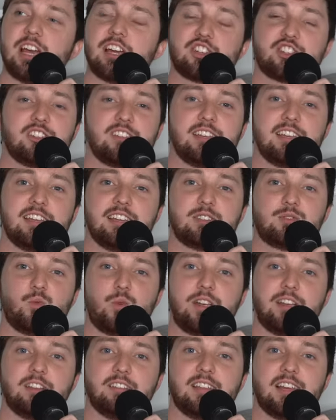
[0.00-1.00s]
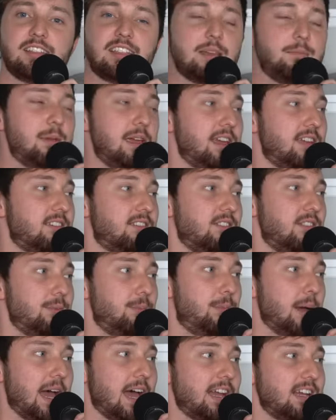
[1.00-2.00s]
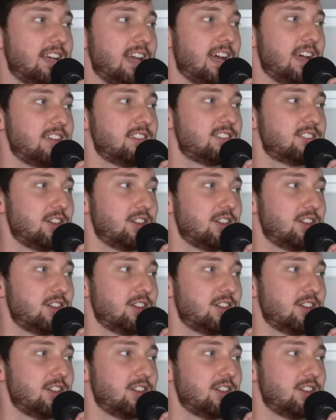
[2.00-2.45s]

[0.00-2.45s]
actually is weird that they make the bad guys